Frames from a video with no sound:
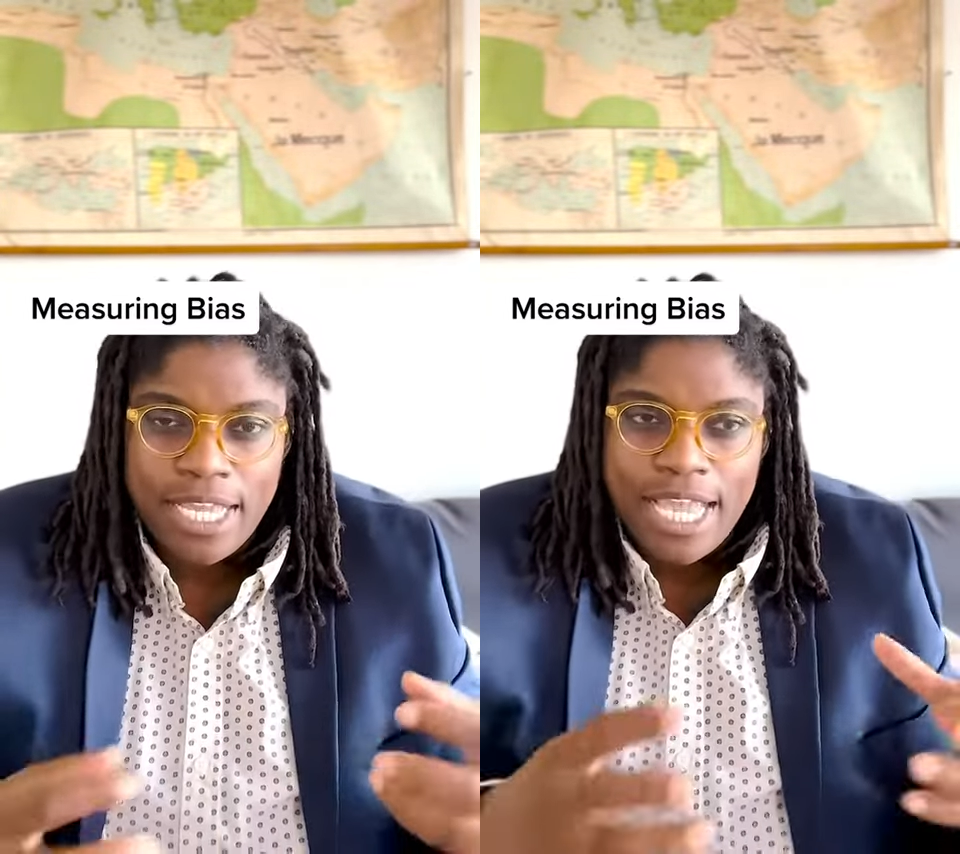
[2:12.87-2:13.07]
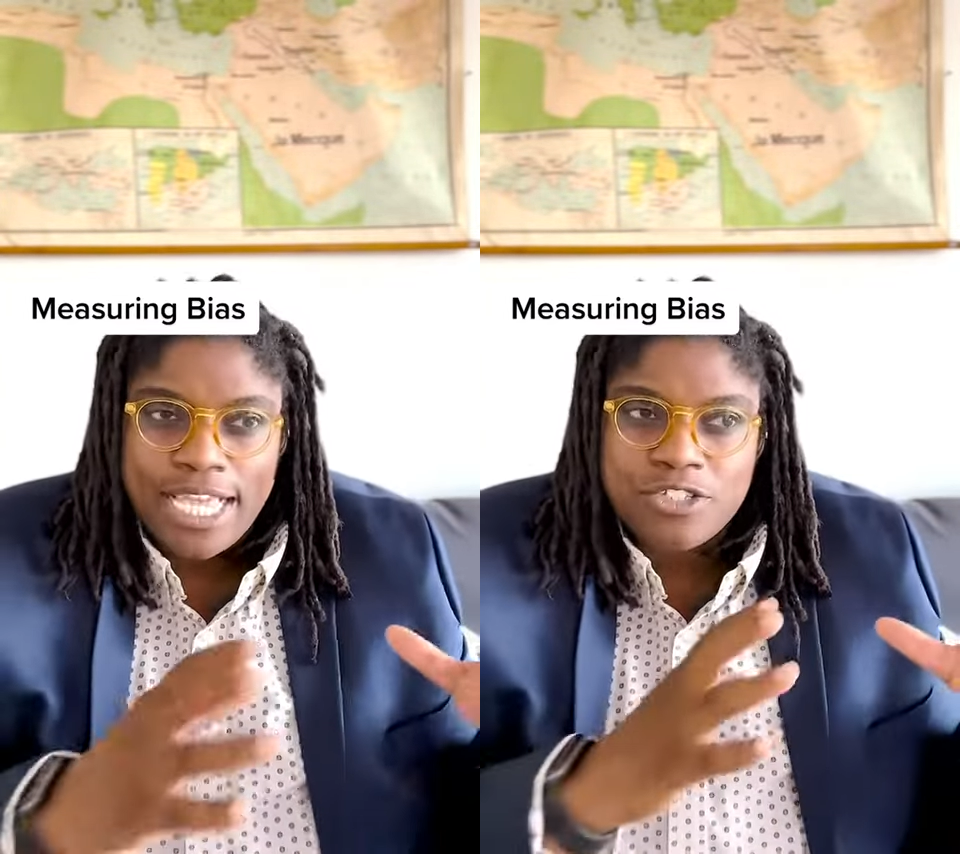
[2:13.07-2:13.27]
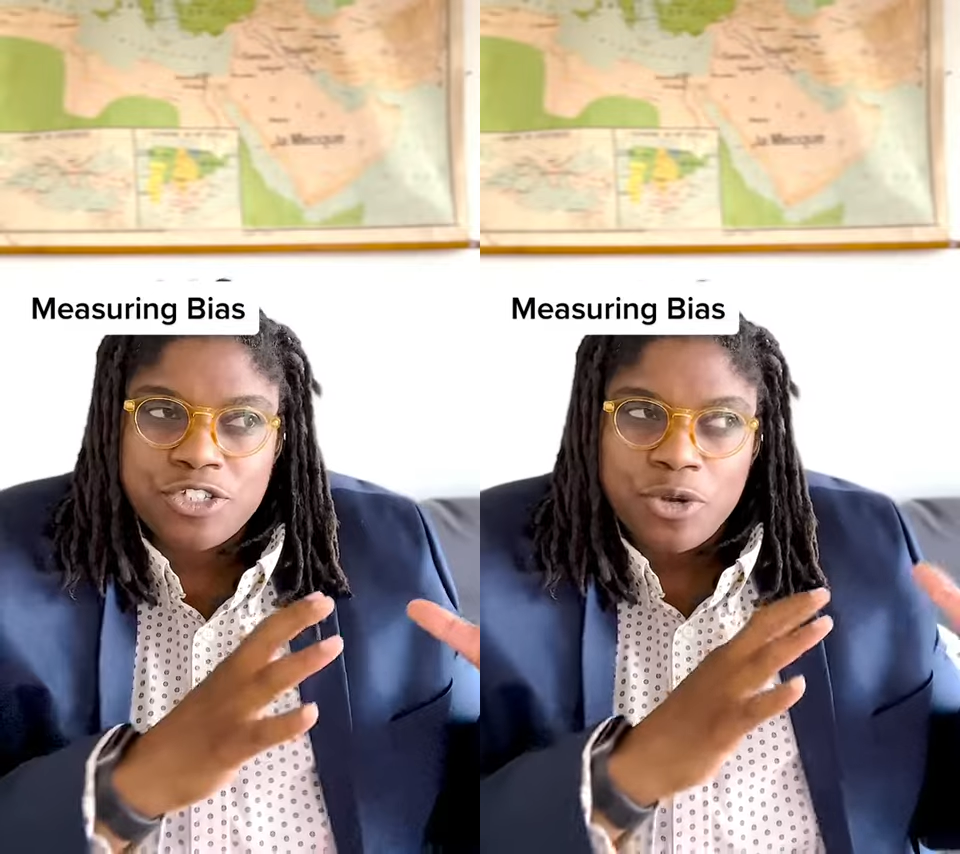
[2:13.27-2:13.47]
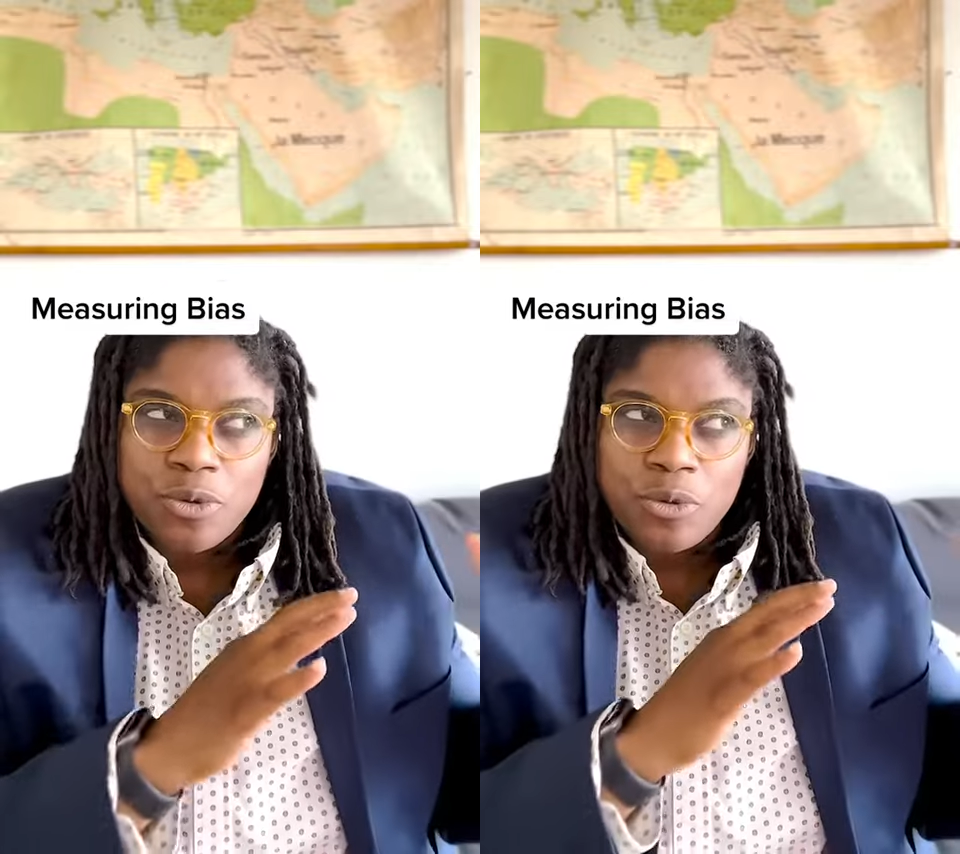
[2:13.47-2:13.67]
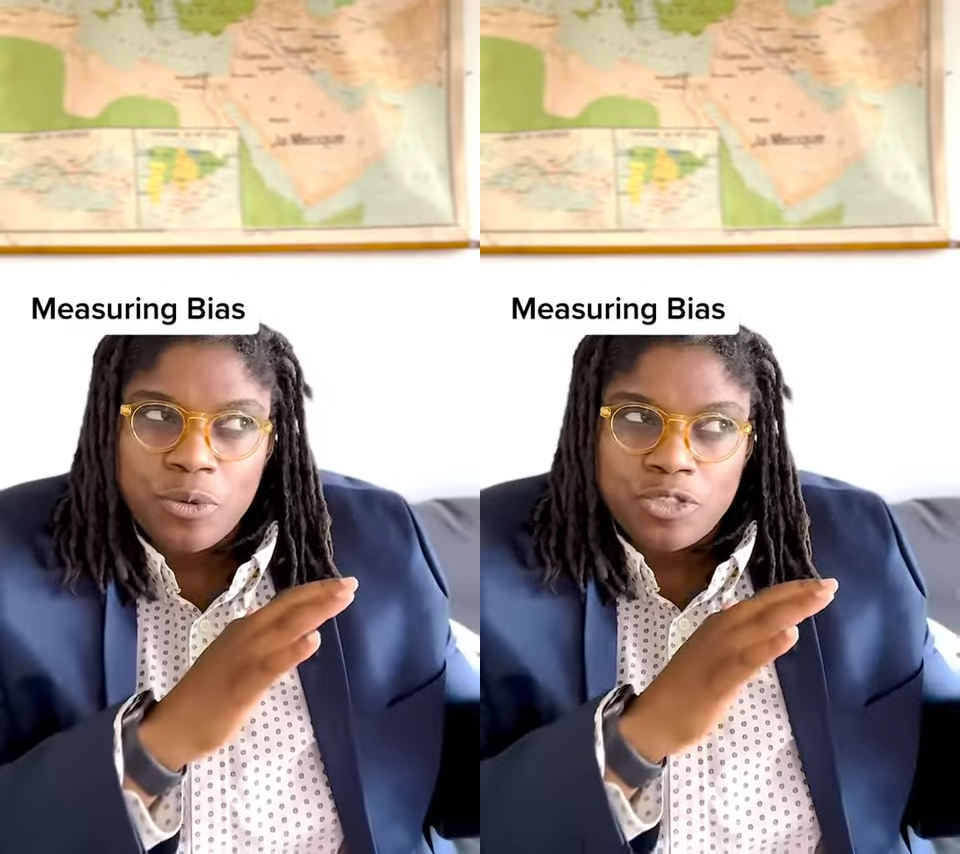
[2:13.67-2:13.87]
And
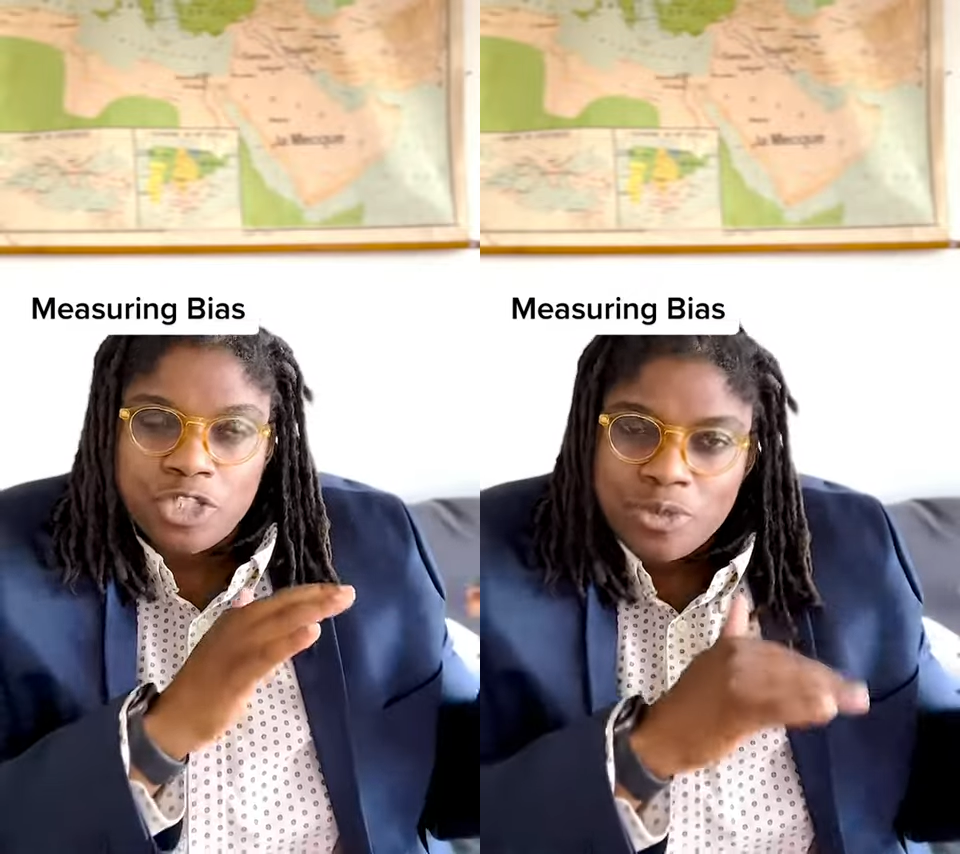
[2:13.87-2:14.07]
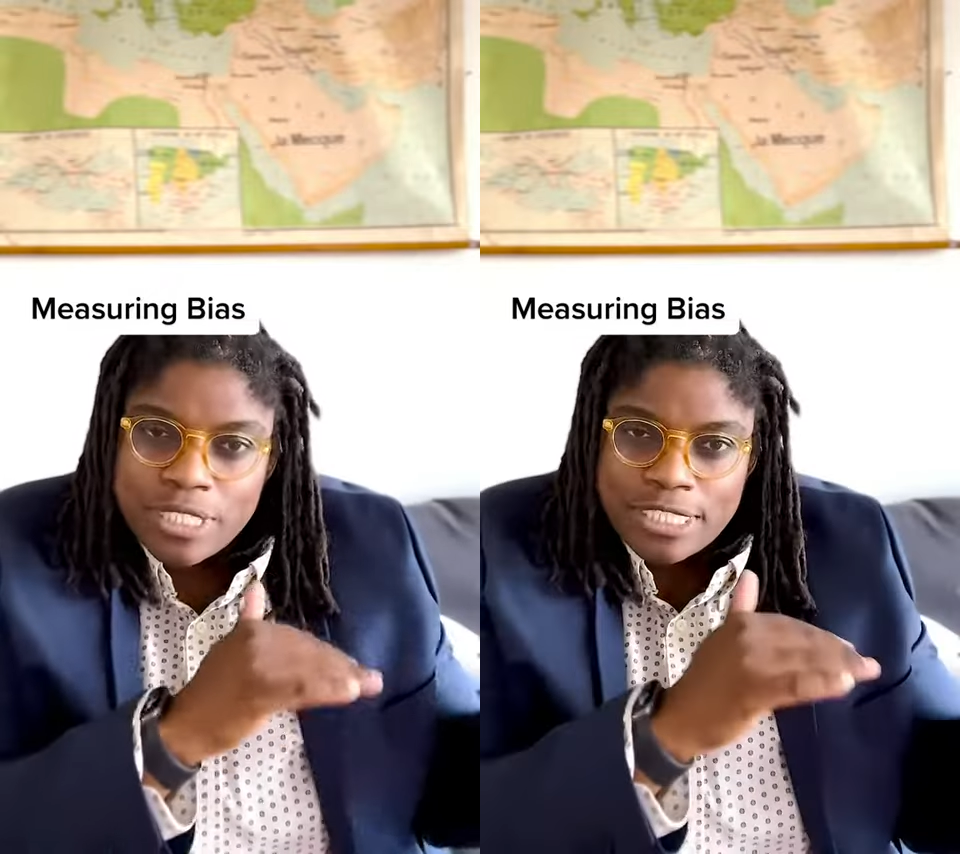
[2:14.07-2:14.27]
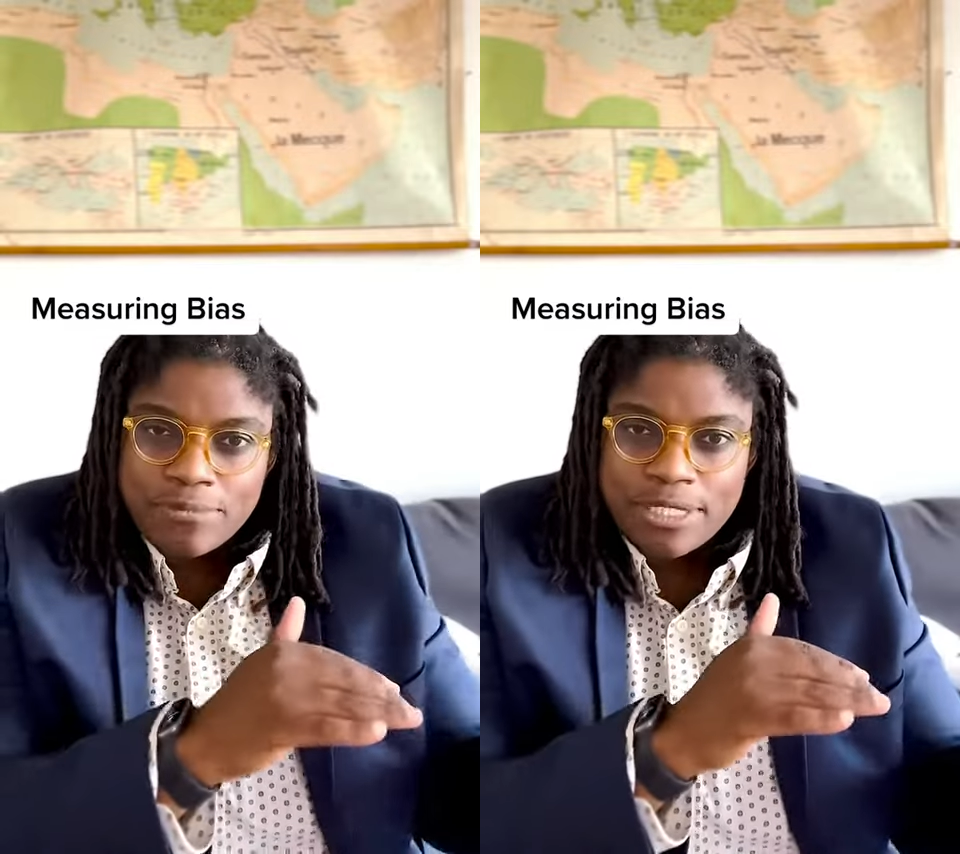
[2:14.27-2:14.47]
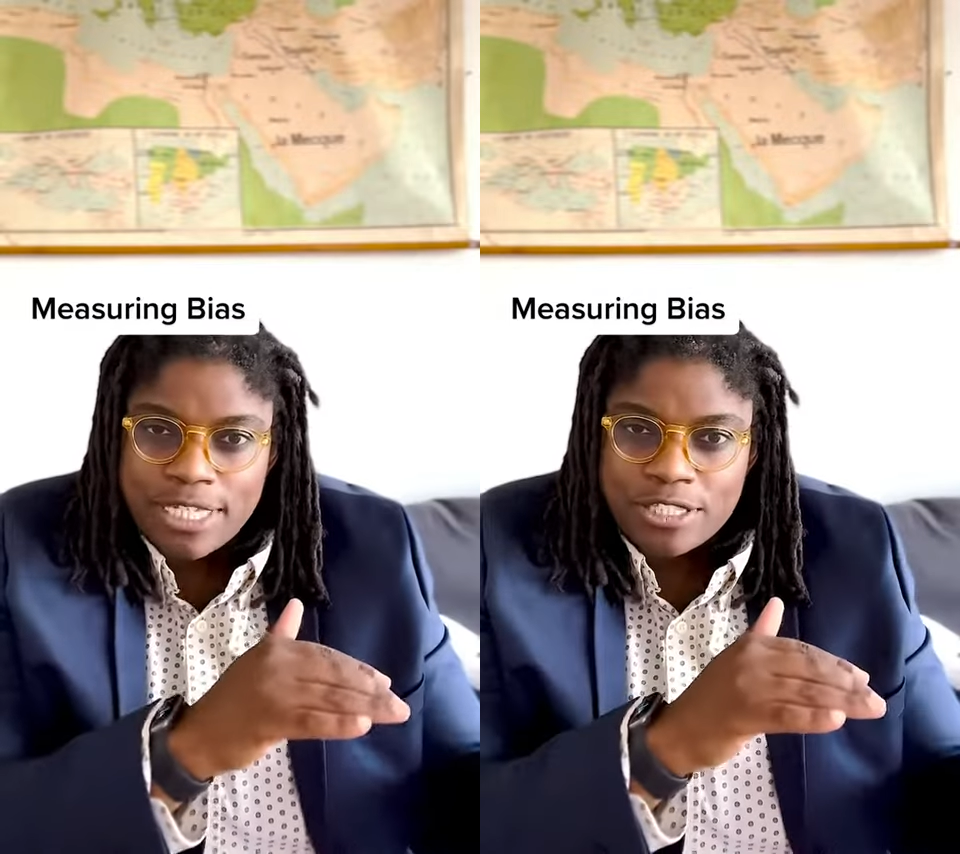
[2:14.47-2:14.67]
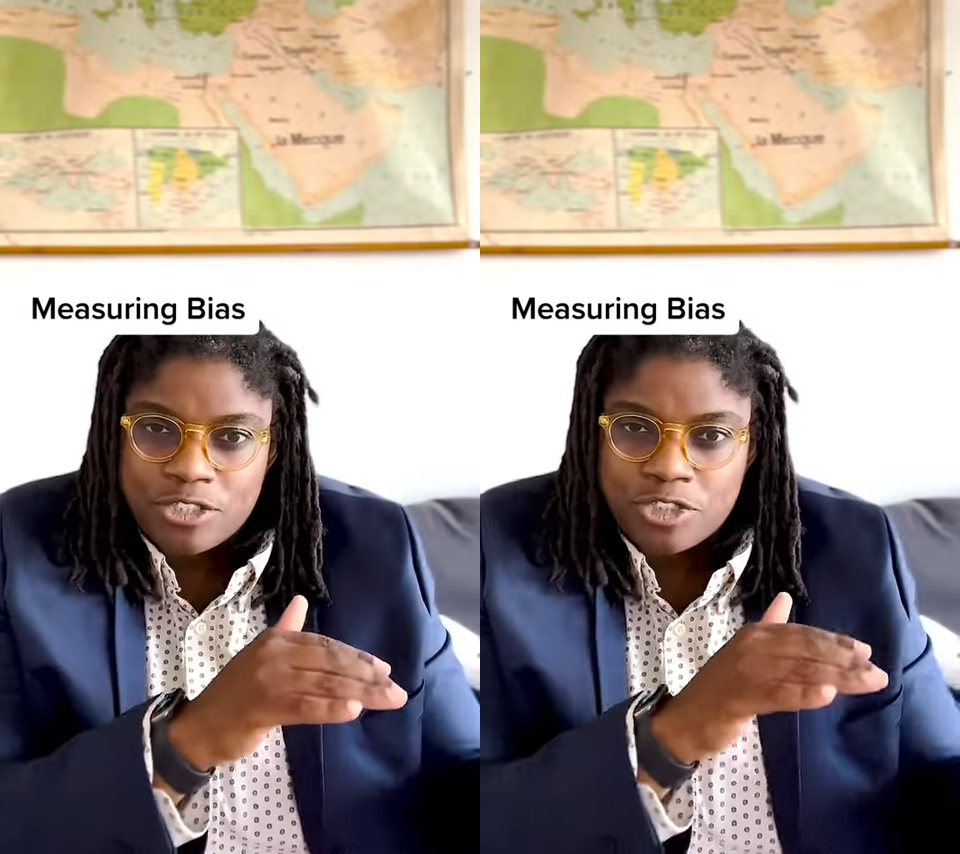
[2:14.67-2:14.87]
so doing something
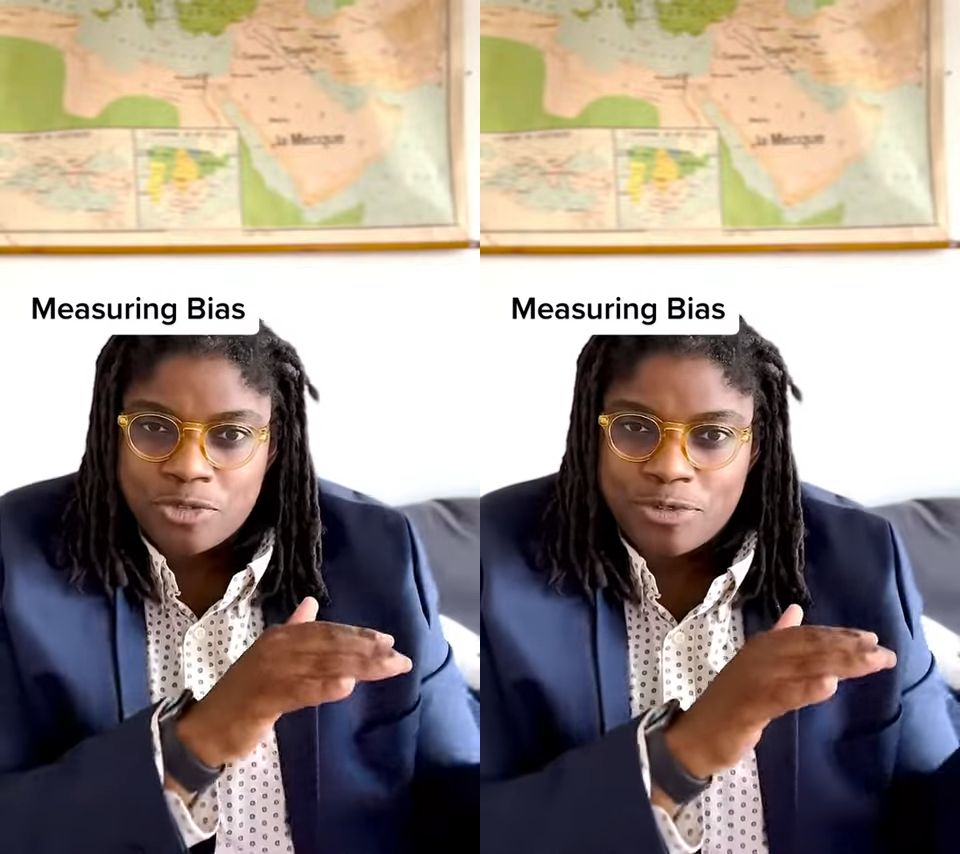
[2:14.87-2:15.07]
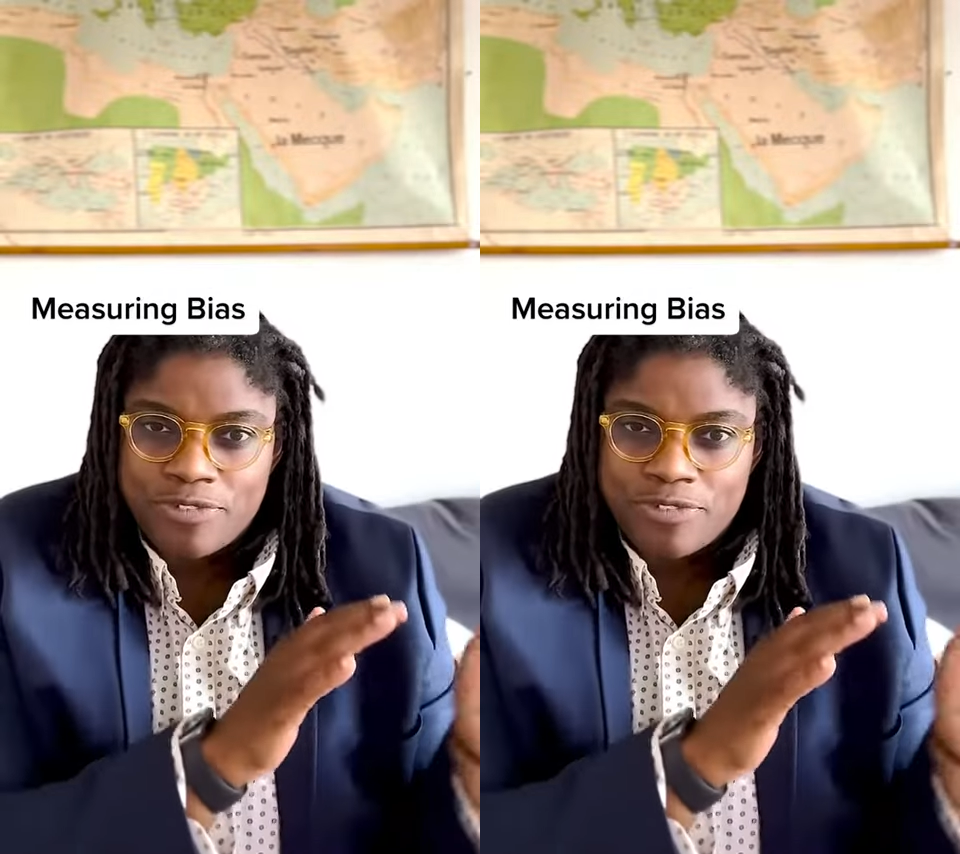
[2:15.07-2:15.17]
like the Stroop